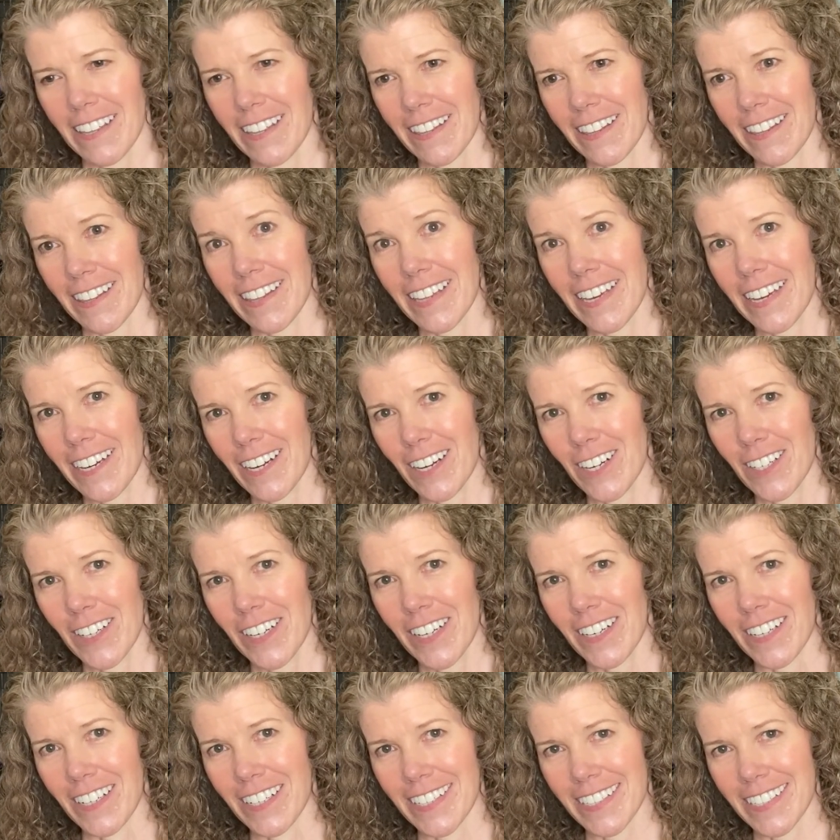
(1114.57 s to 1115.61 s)
they are
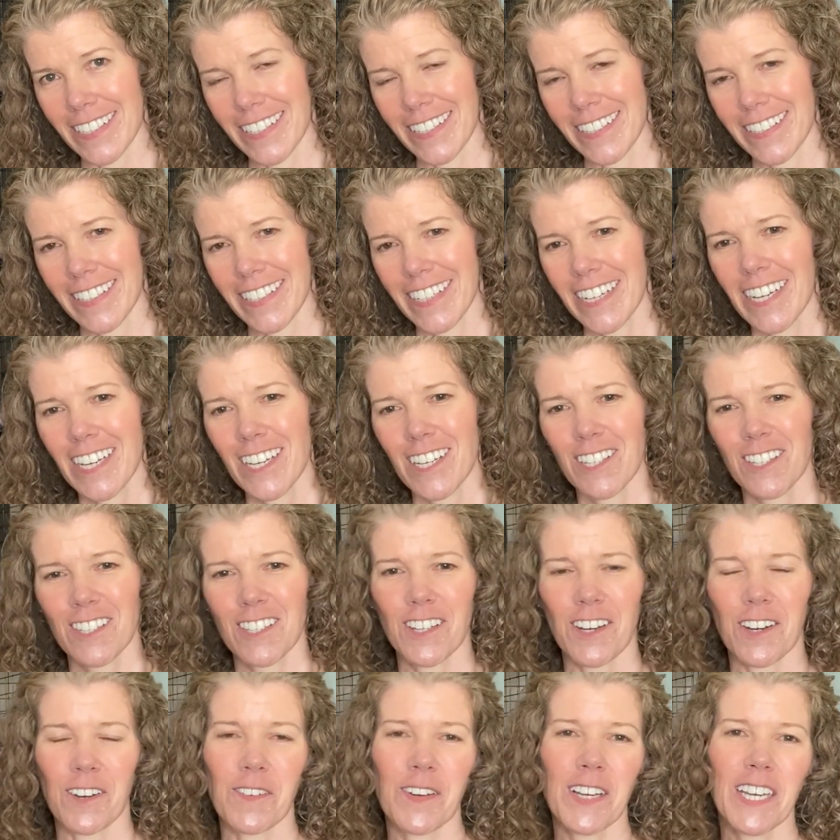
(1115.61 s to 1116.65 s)
not.
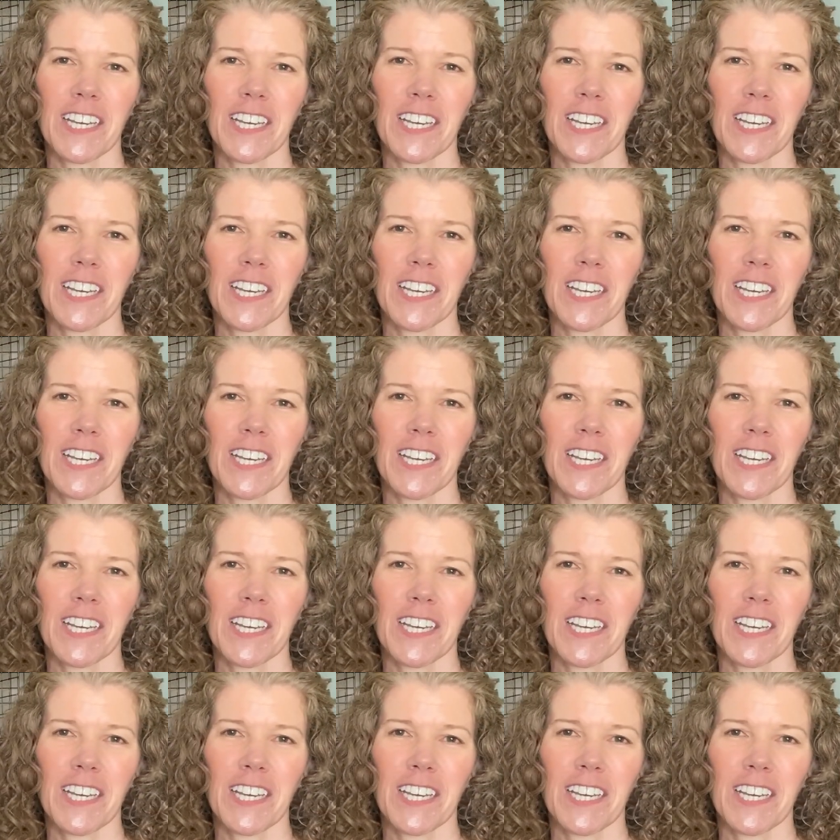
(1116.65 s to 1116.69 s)
So